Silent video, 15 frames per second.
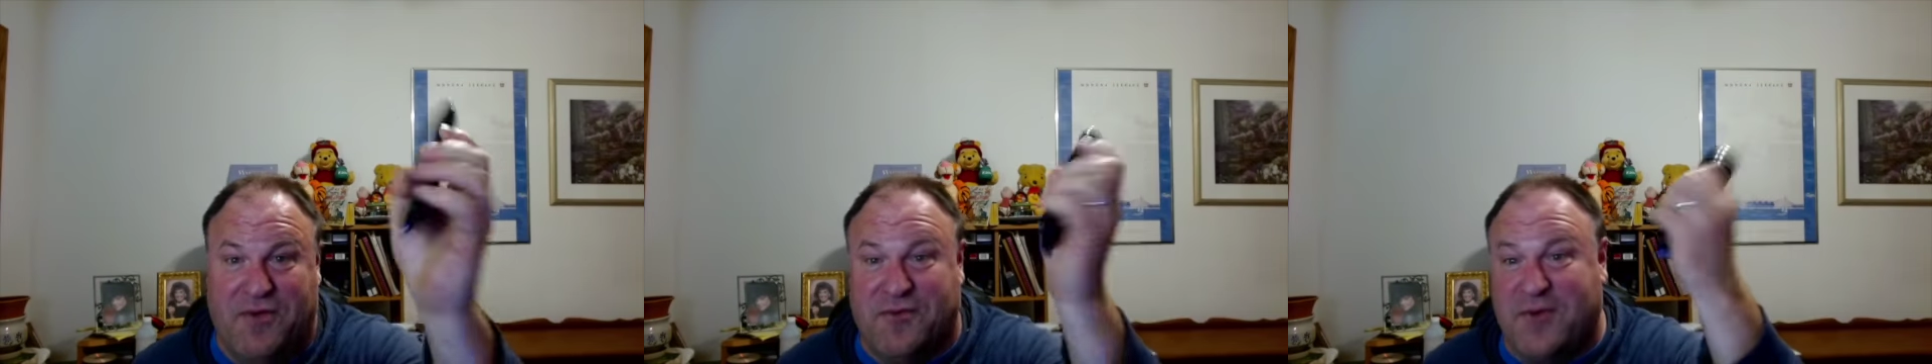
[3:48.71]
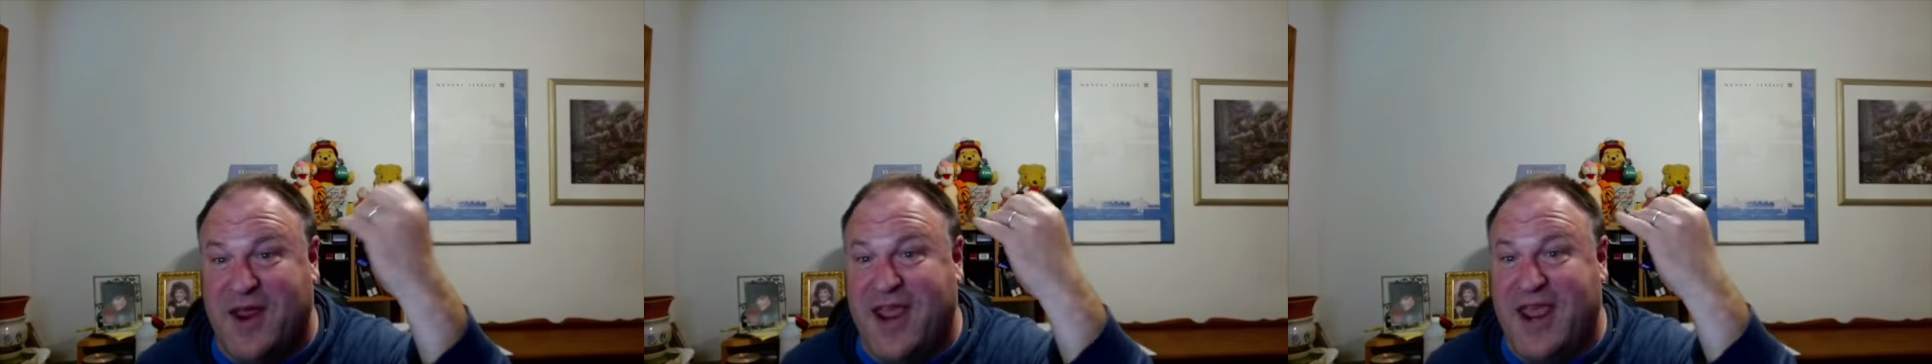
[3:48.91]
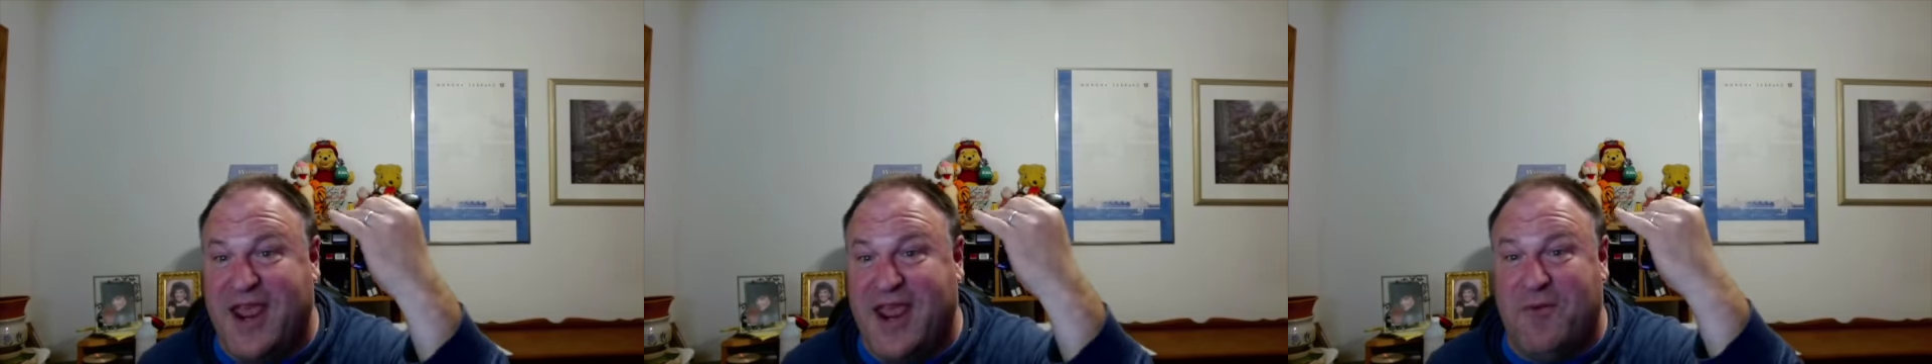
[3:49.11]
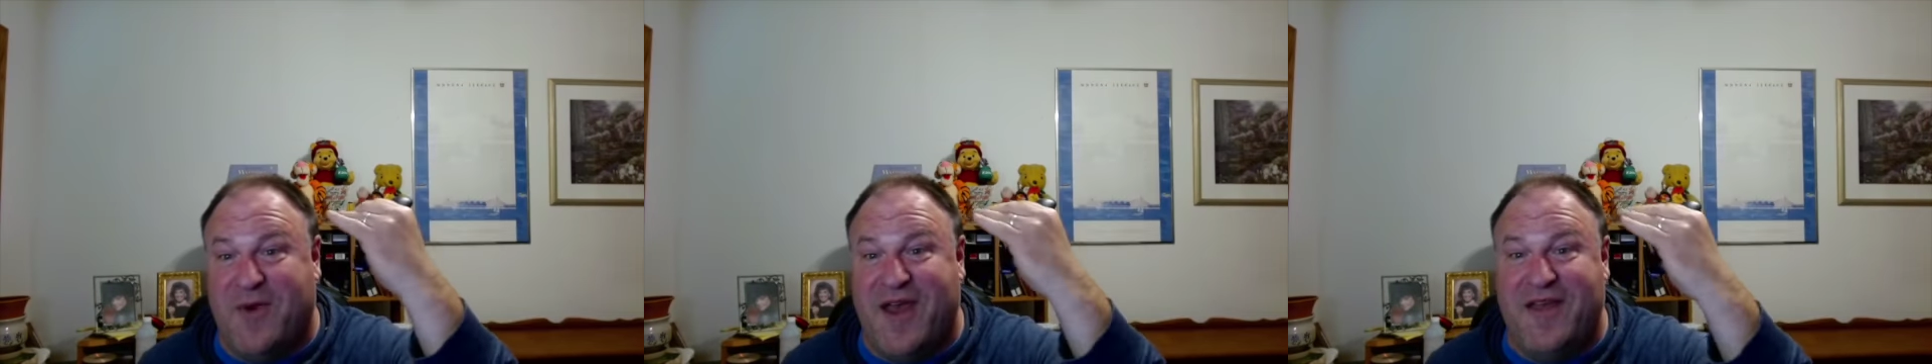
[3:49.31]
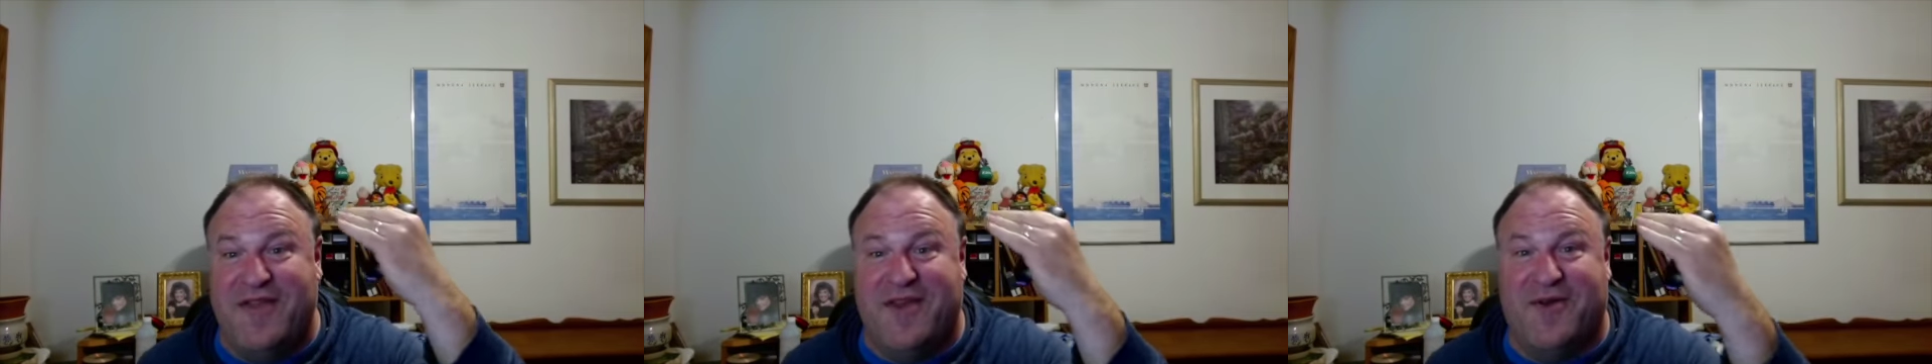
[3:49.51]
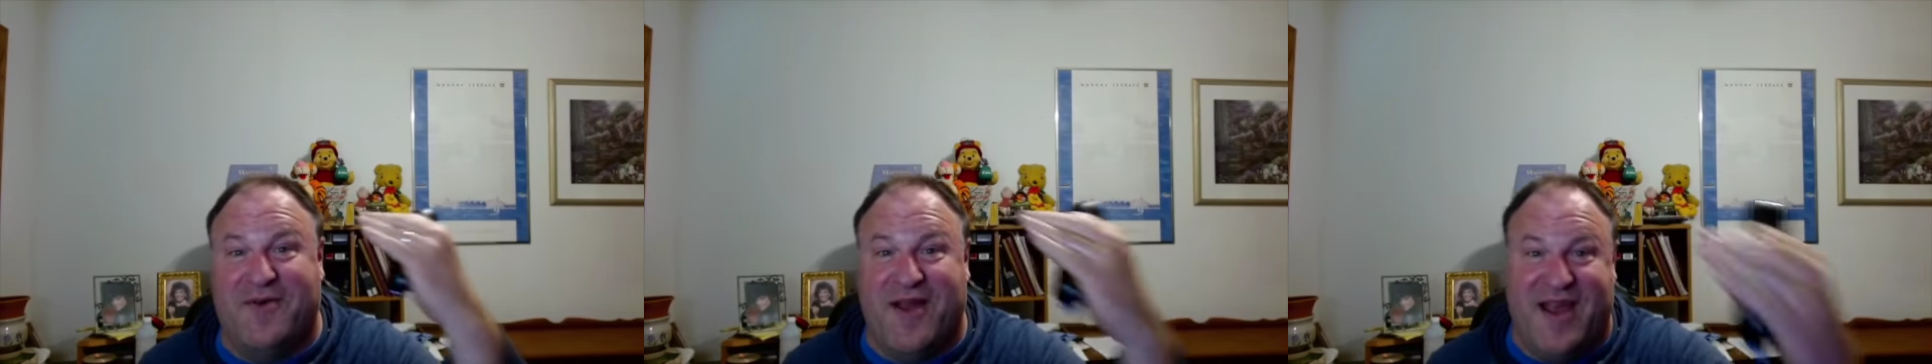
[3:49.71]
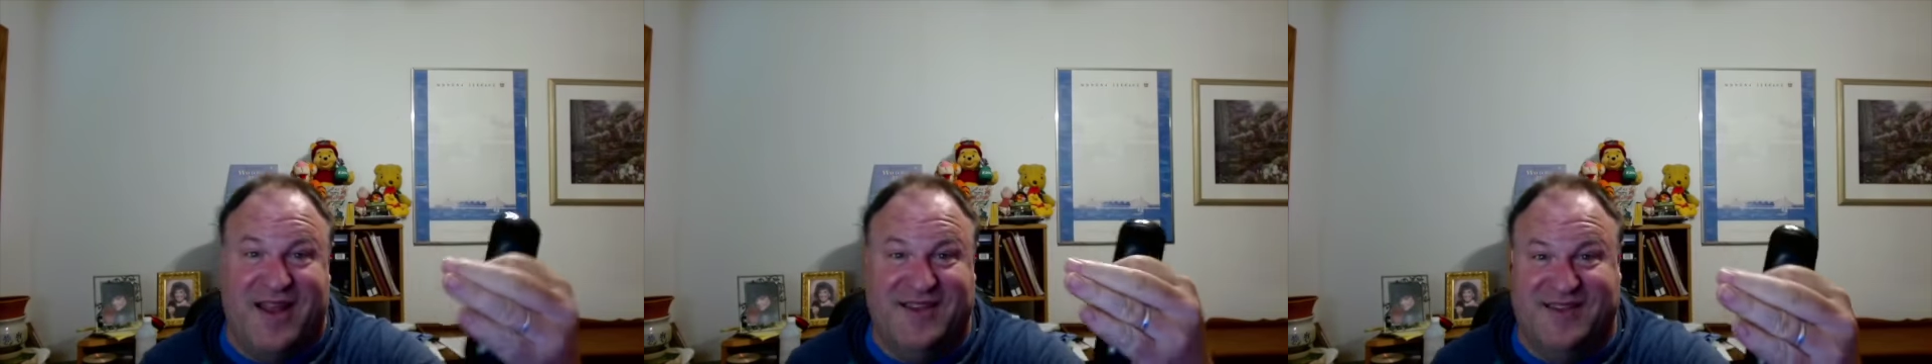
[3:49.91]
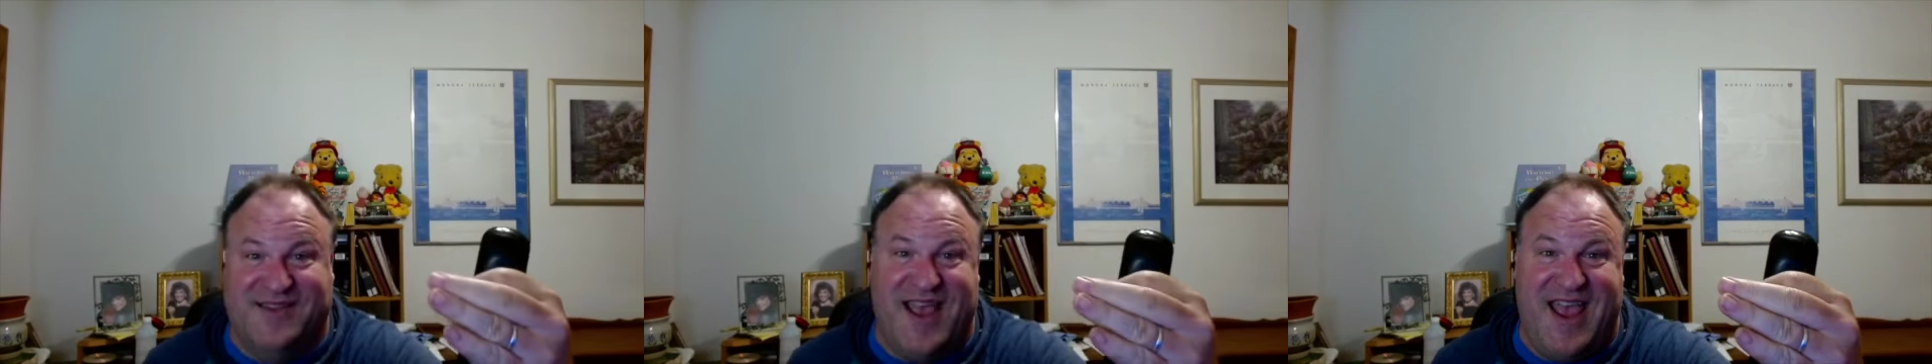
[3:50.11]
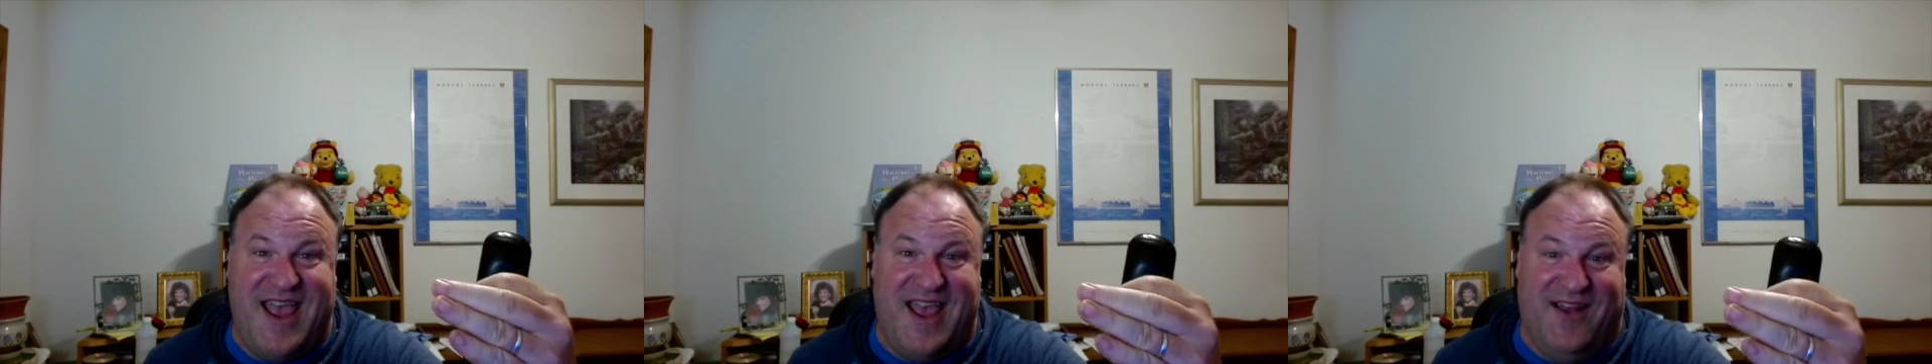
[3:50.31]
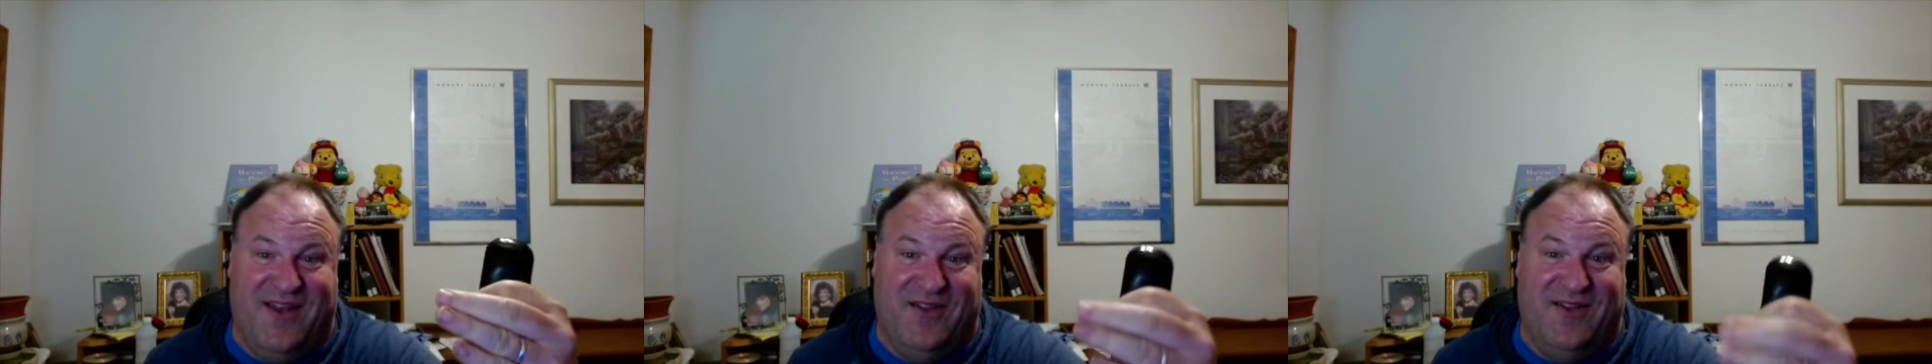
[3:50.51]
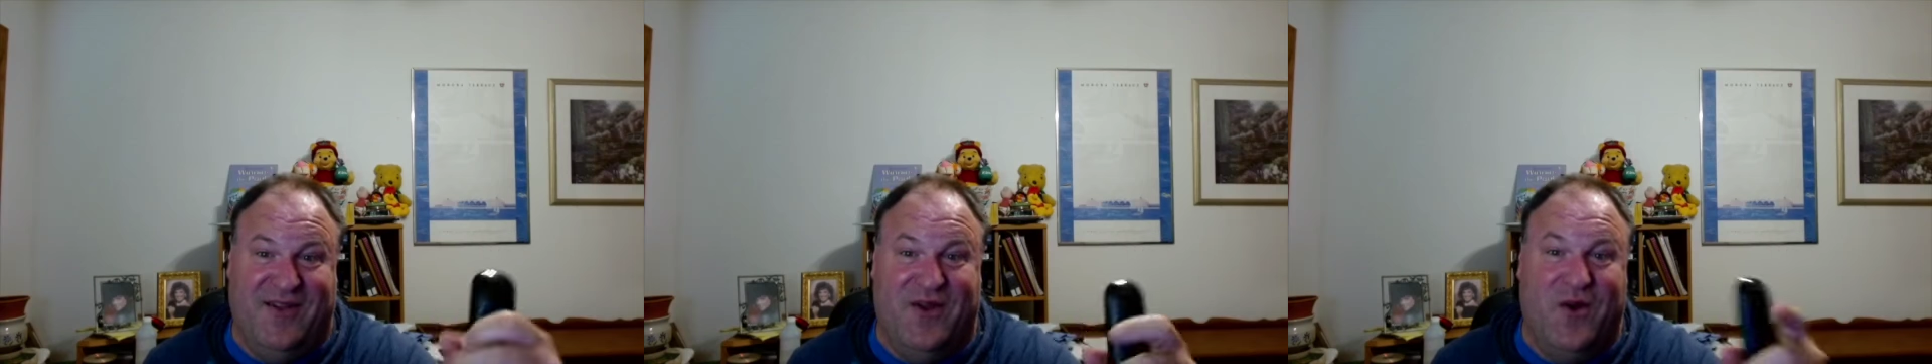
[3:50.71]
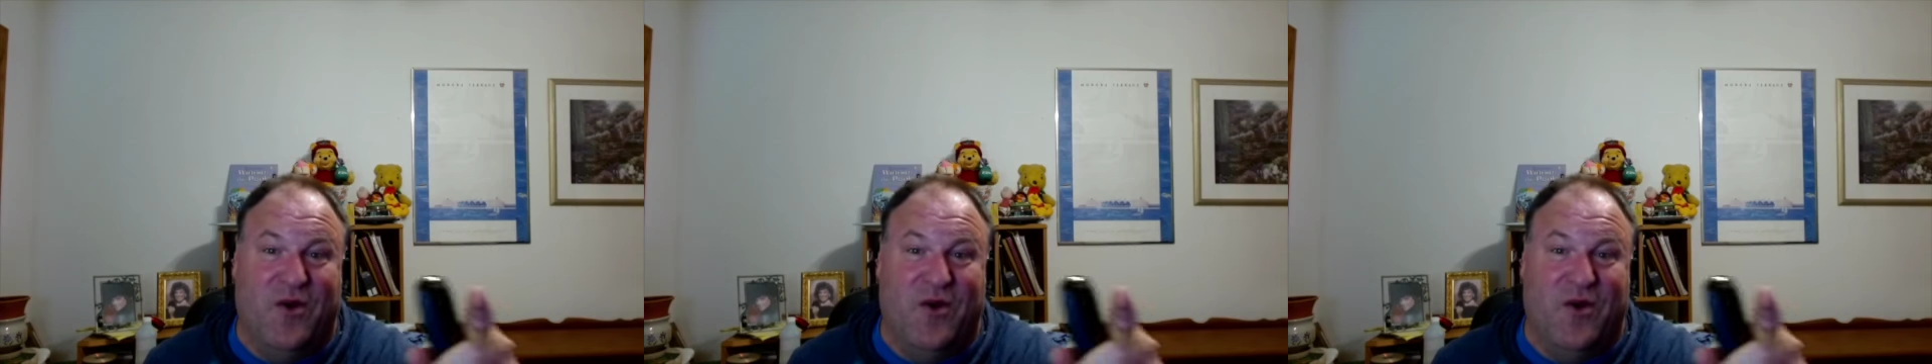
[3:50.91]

Three, when they're on sale.